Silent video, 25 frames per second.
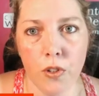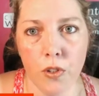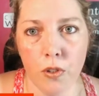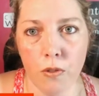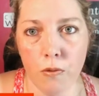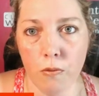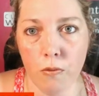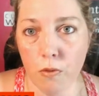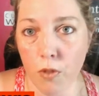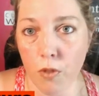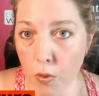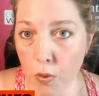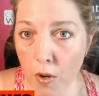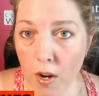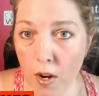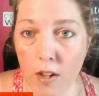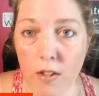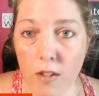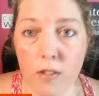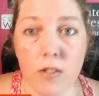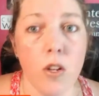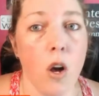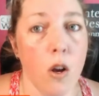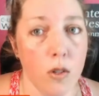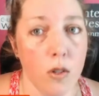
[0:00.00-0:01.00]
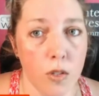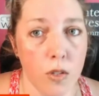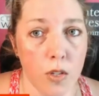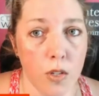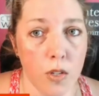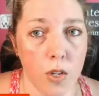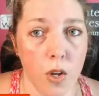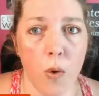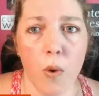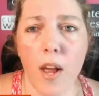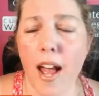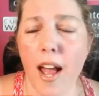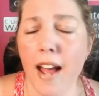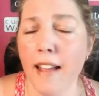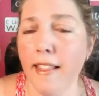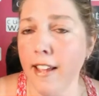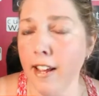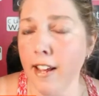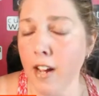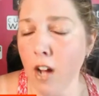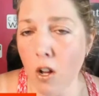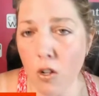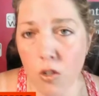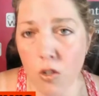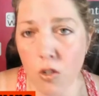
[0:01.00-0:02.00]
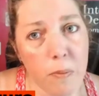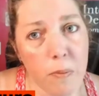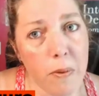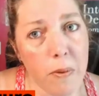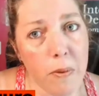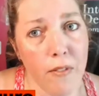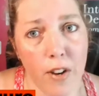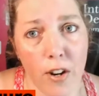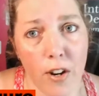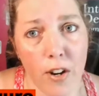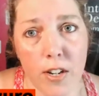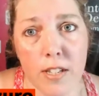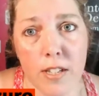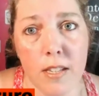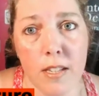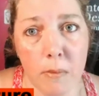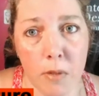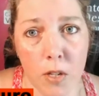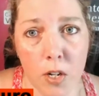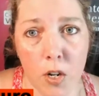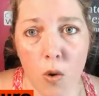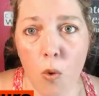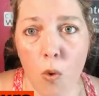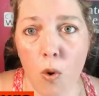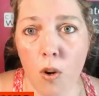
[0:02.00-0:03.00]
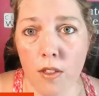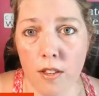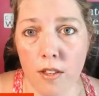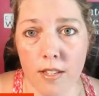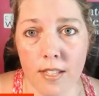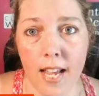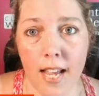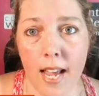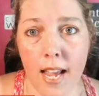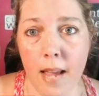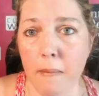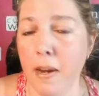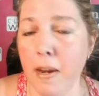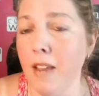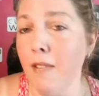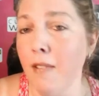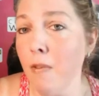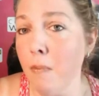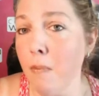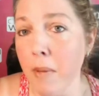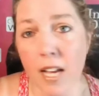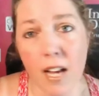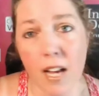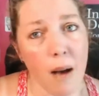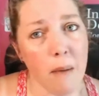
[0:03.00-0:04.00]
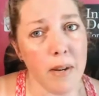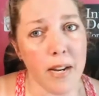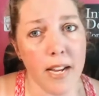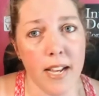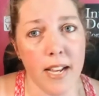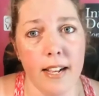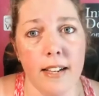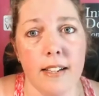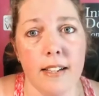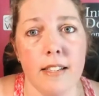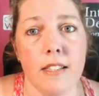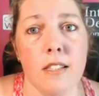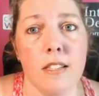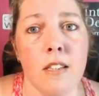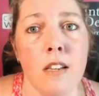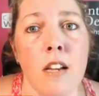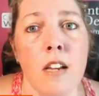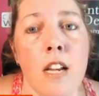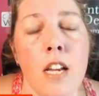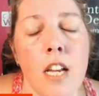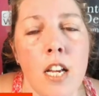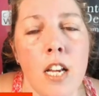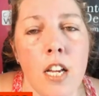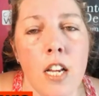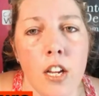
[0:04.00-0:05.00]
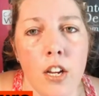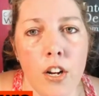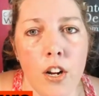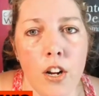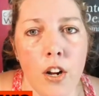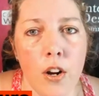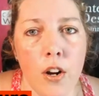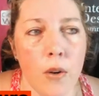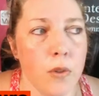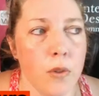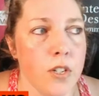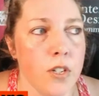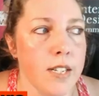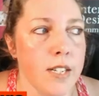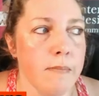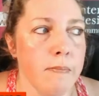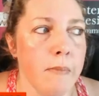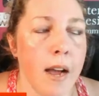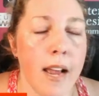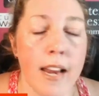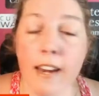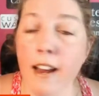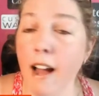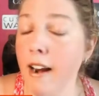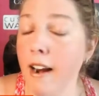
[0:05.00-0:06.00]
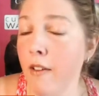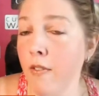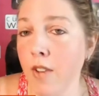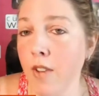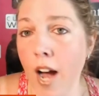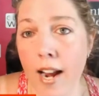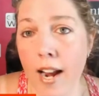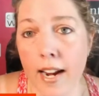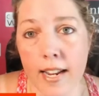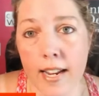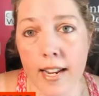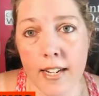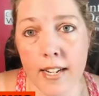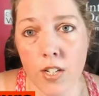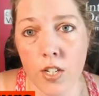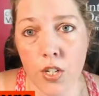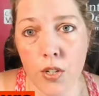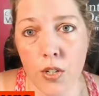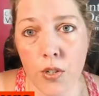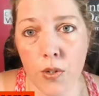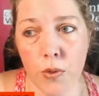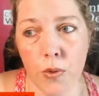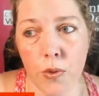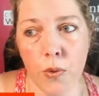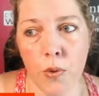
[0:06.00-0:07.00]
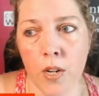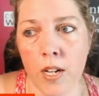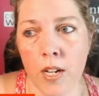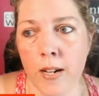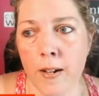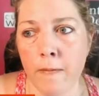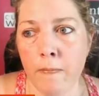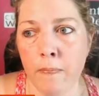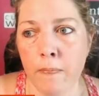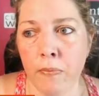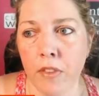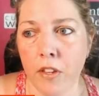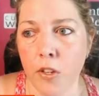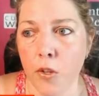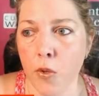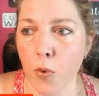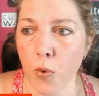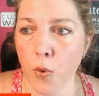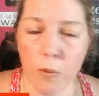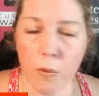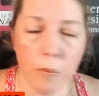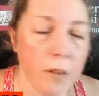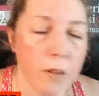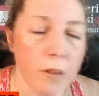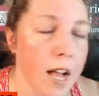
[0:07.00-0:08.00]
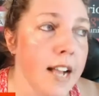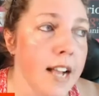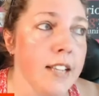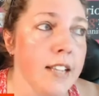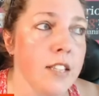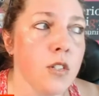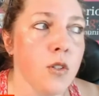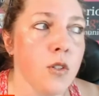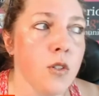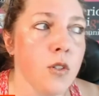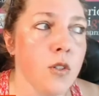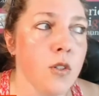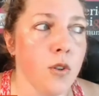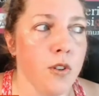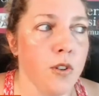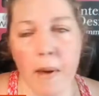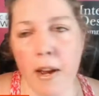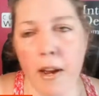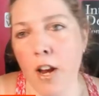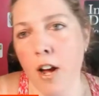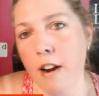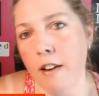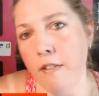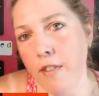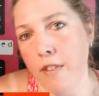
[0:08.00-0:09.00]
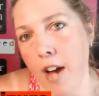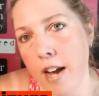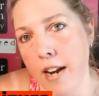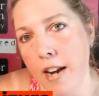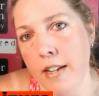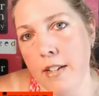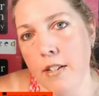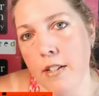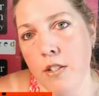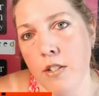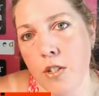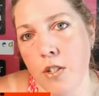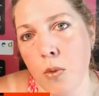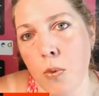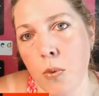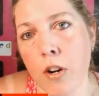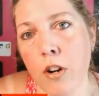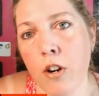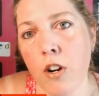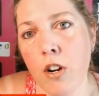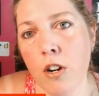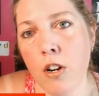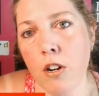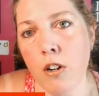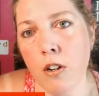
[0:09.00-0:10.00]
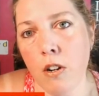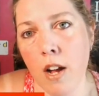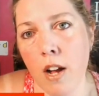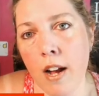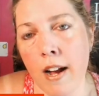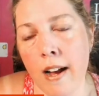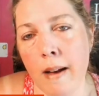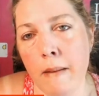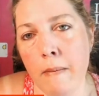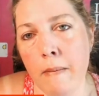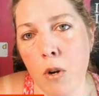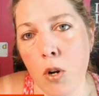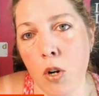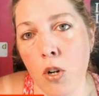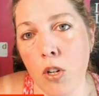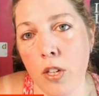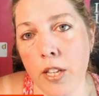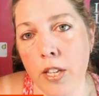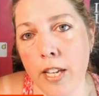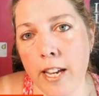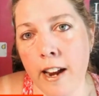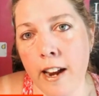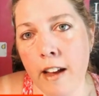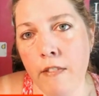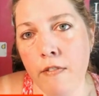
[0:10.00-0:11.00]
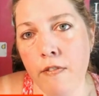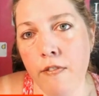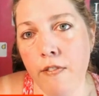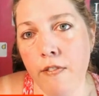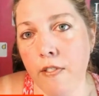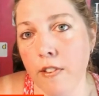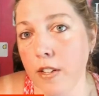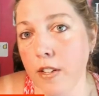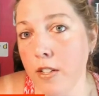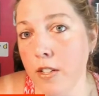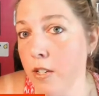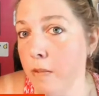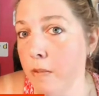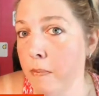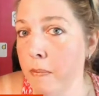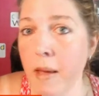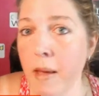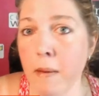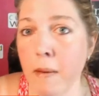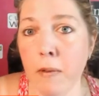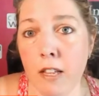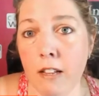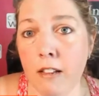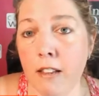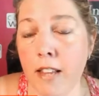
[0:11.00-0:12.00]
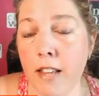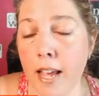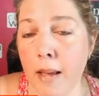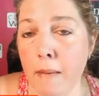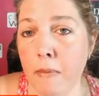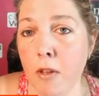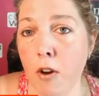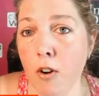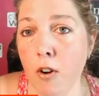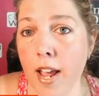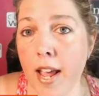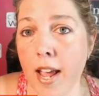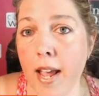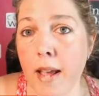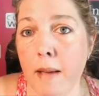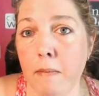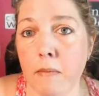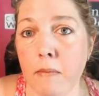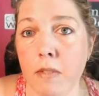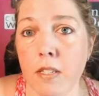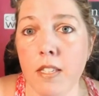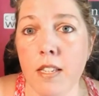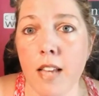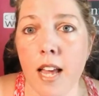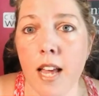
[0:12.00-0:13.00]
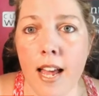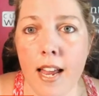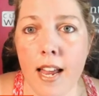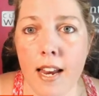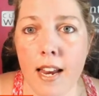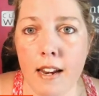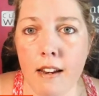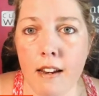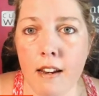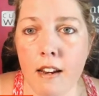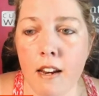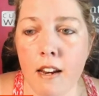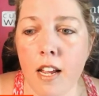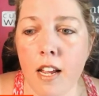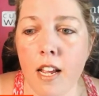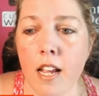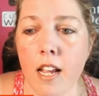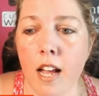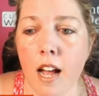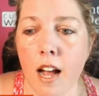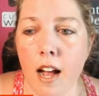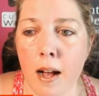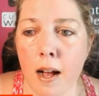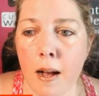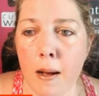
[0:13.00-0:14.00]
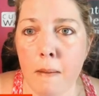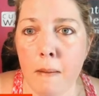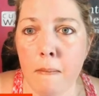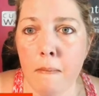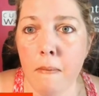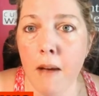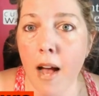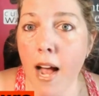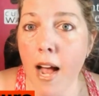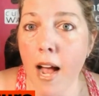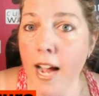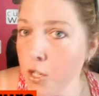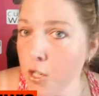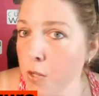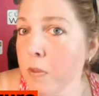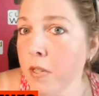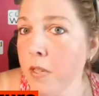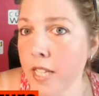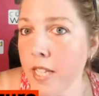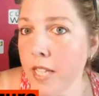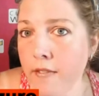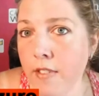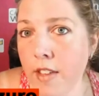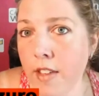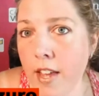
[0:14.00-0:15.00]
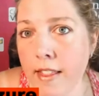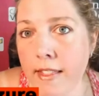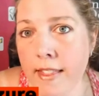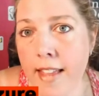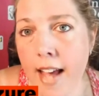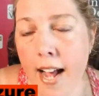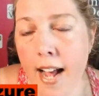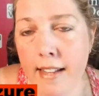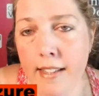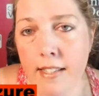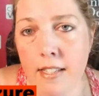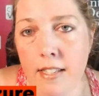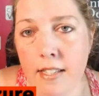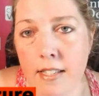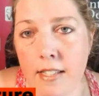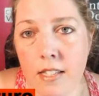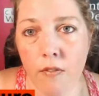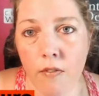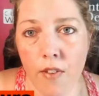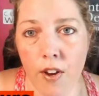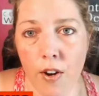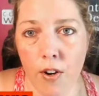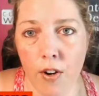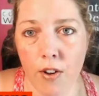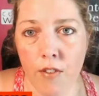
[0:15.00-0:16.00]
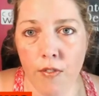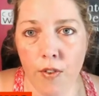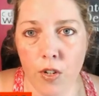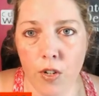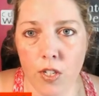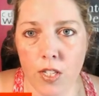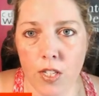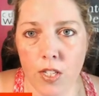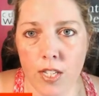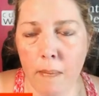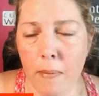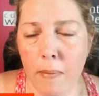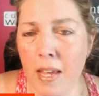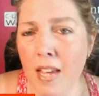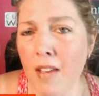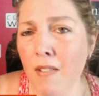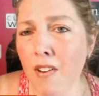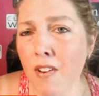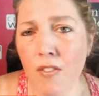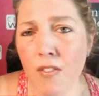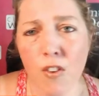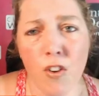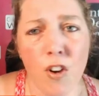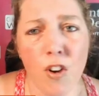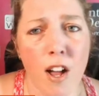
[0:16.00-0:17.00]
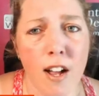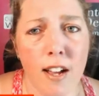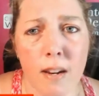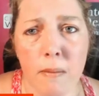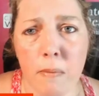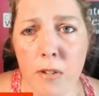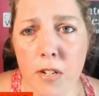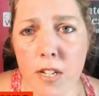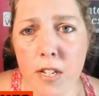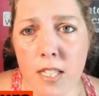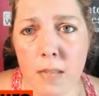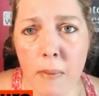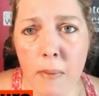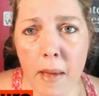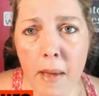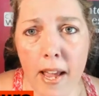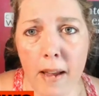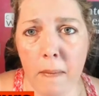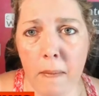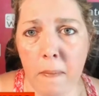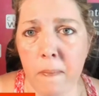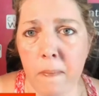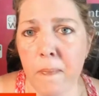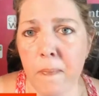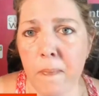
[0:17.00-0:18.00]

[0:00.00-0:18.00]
URLs also, and they all should be very similar or the same. And even big companies, might not have gotten into Google Plus, or they might not have gotten into Twitter early enough to be able to claim their names. And I do believe that that's the very first step, even if you're not going to participate.